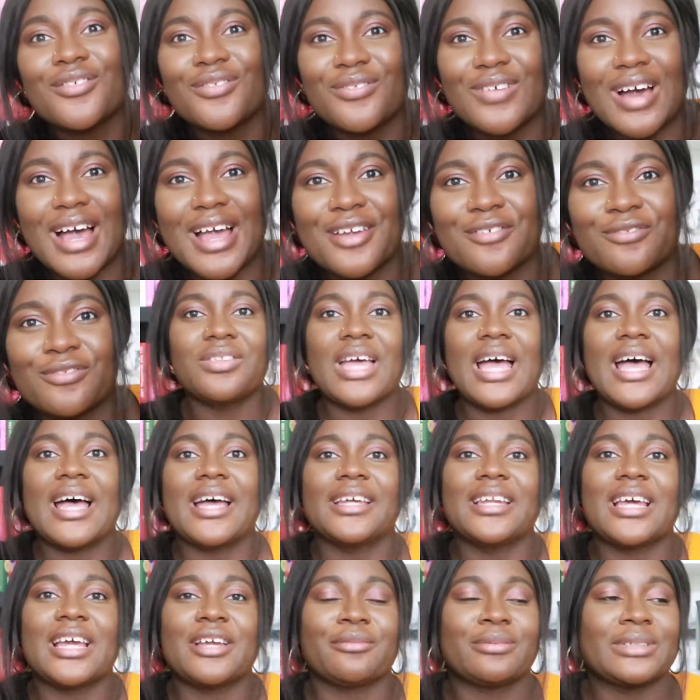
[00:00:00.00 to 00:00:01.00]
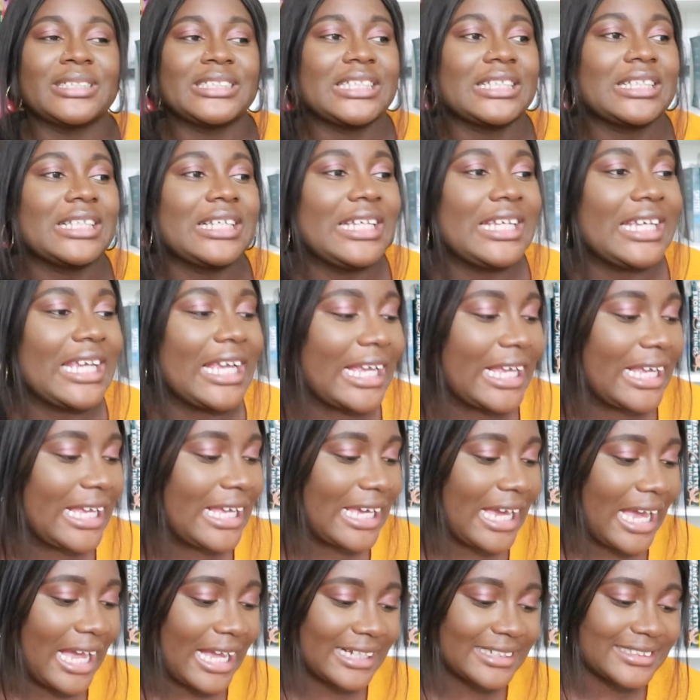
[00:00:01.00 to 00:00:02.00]
Five that I recently
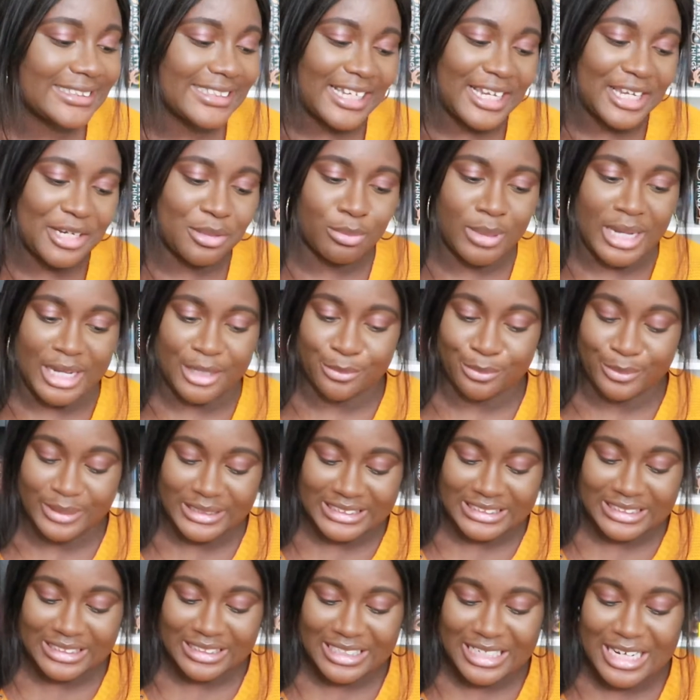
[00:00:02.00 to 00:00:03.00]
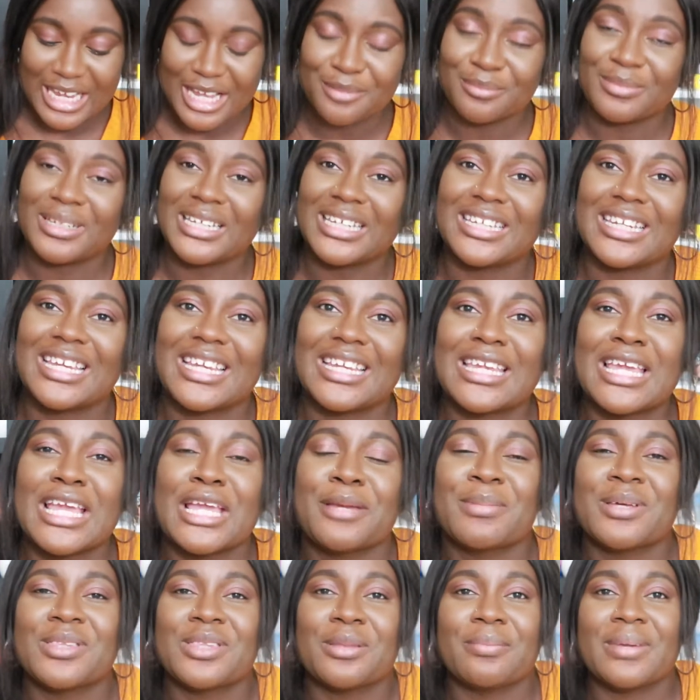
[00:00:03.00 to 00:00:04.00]
got, and by recently, I mean it
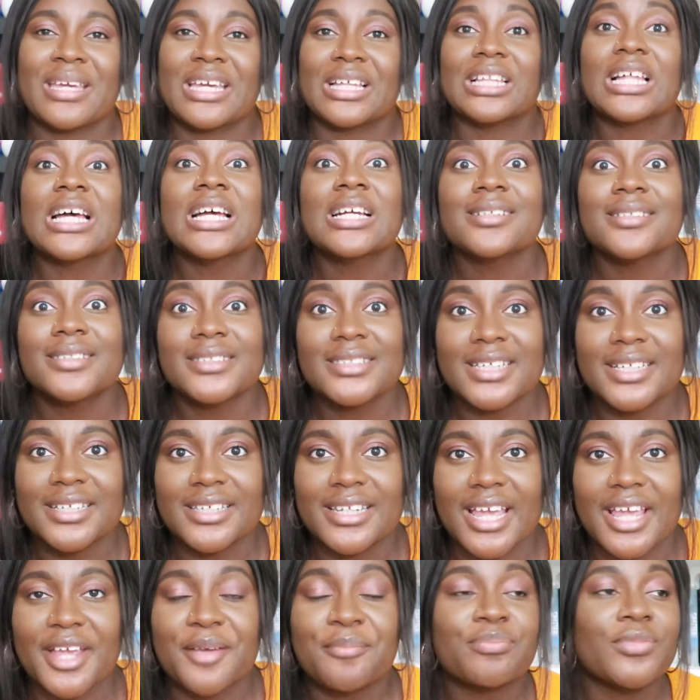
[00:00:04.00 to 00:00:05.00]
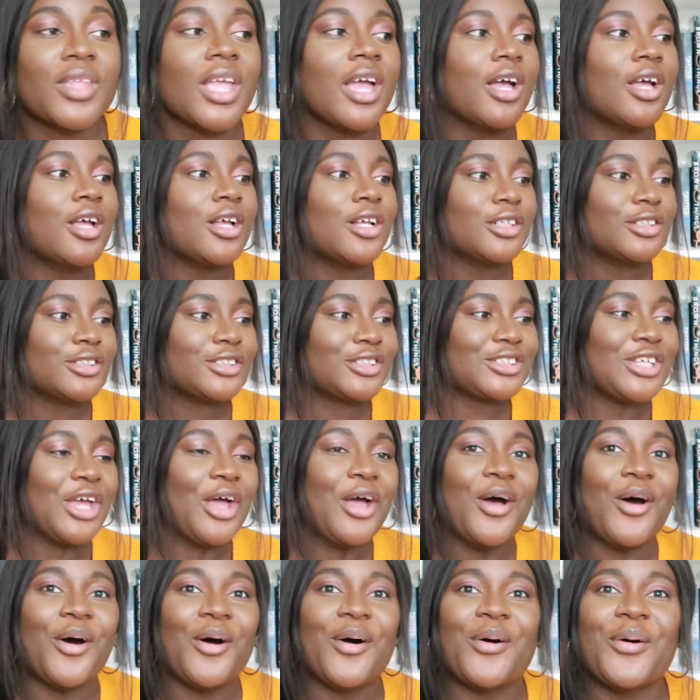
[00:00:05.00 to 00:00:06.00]
came in the mail today.
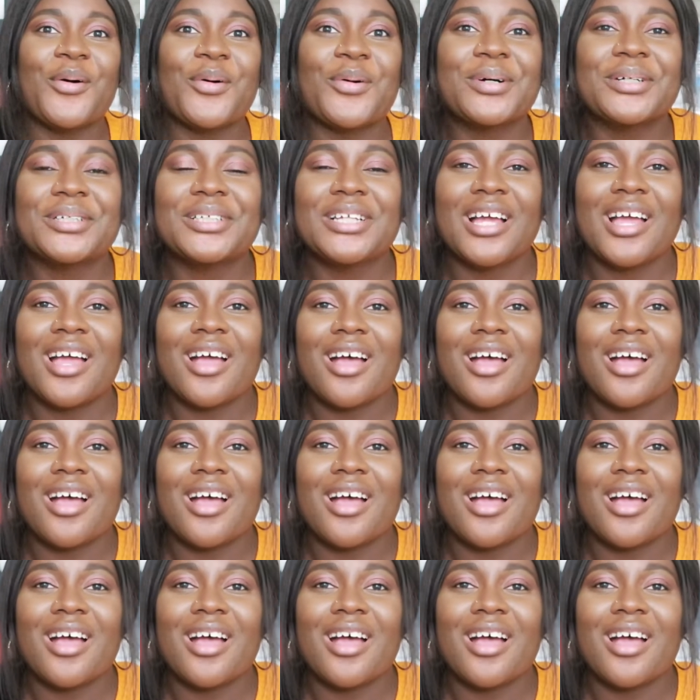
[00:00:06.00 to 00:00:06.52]
So